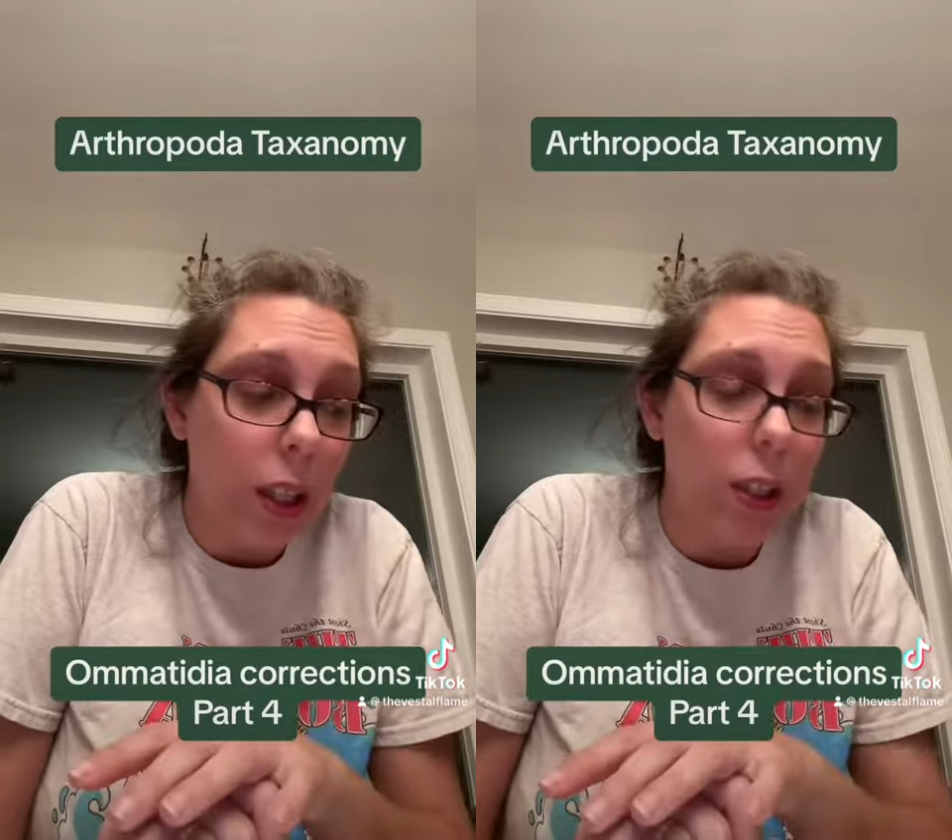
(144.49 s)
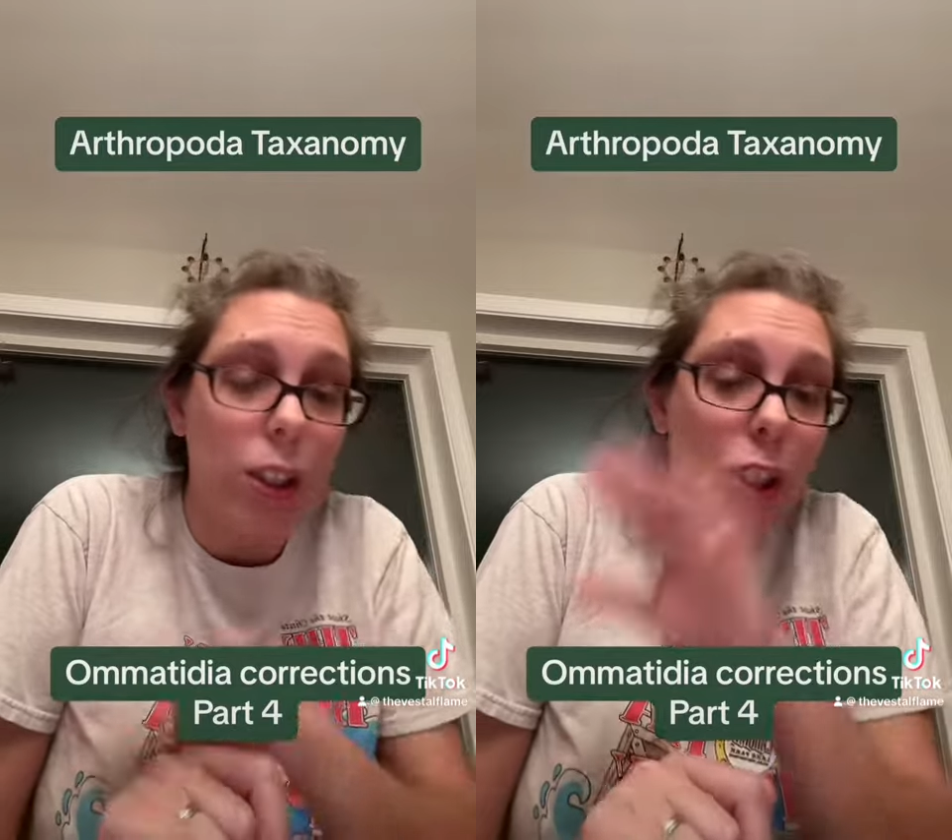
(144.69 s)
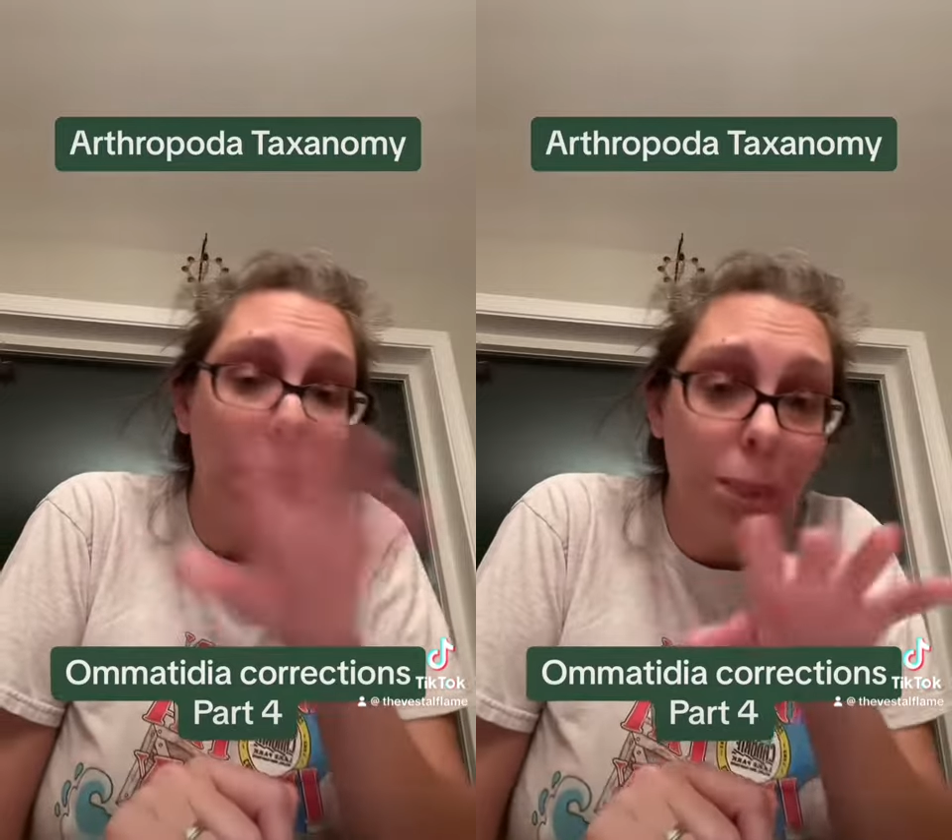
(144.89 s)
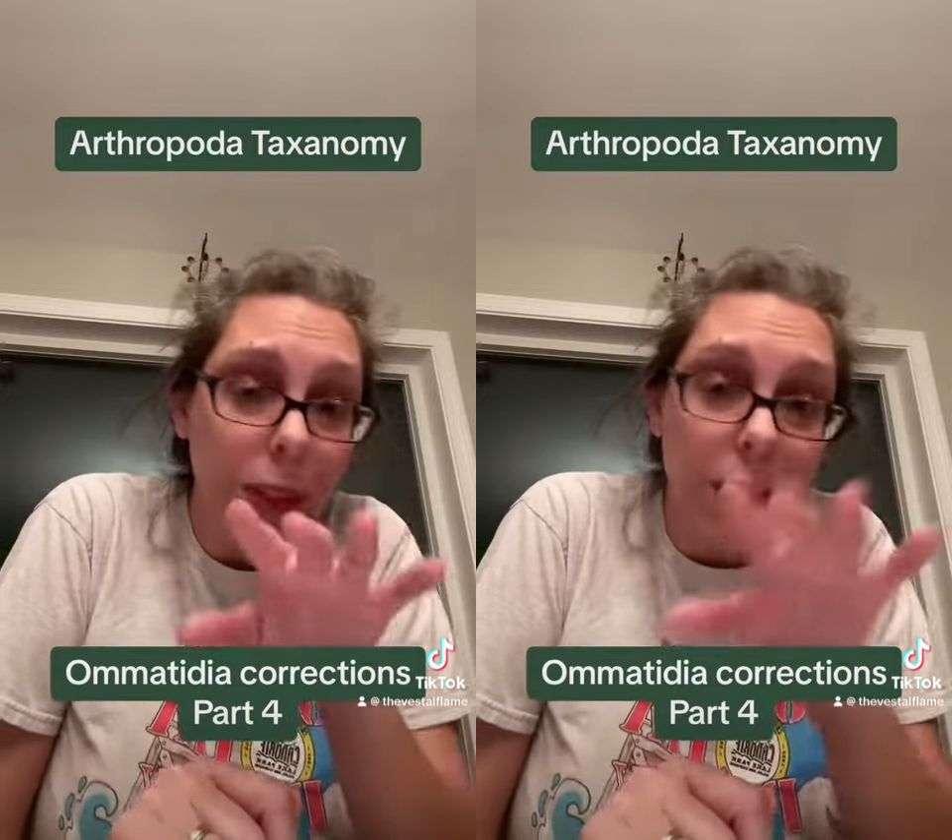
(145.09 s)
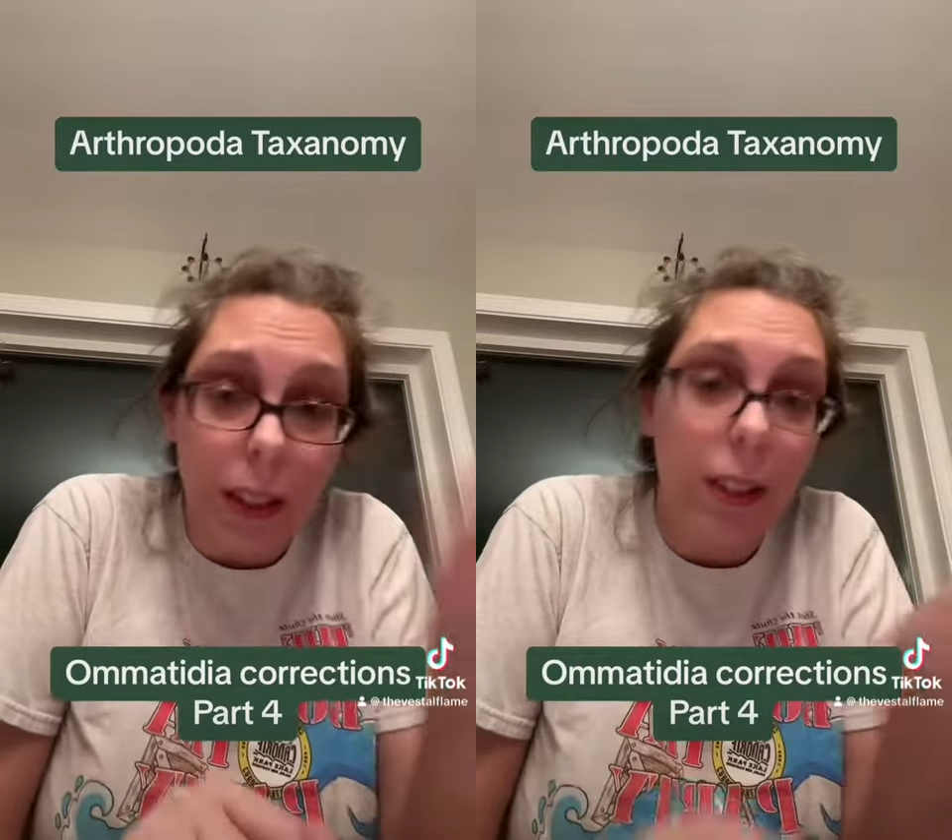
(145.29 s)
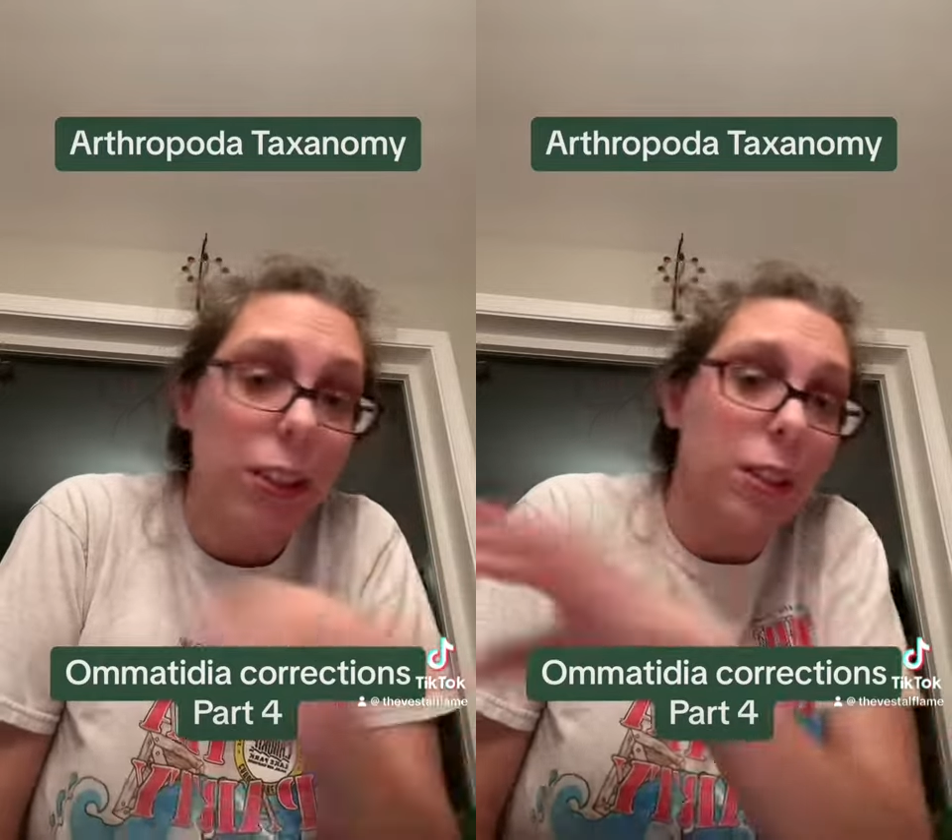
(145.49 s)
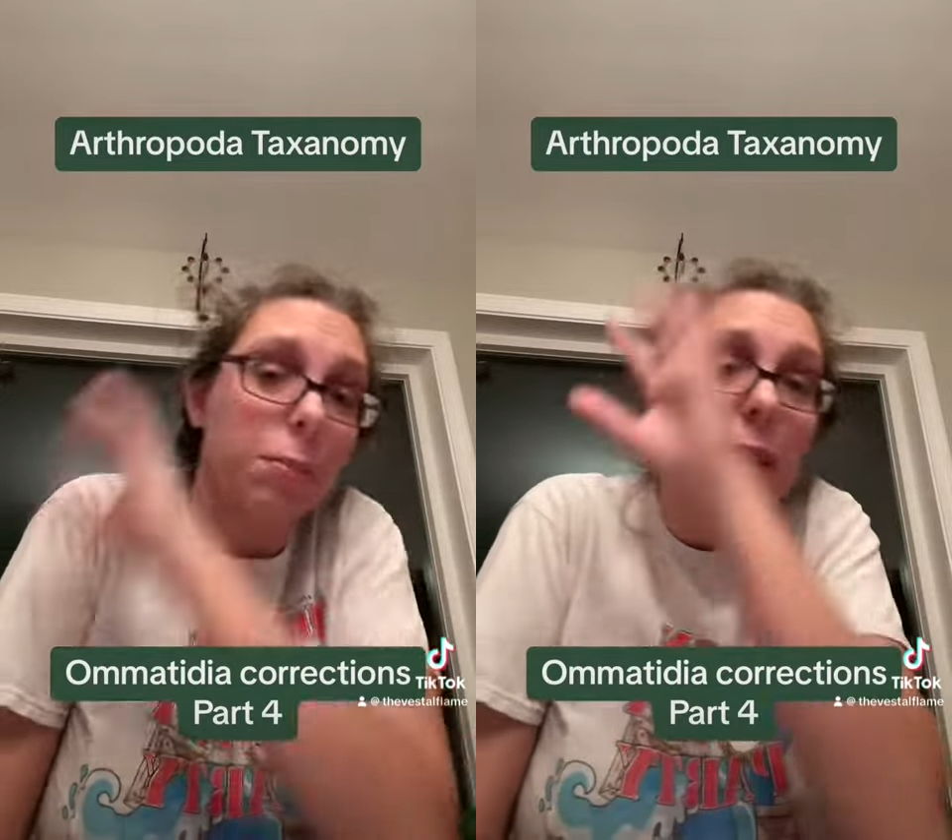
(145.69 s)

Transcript: the shapes, there's some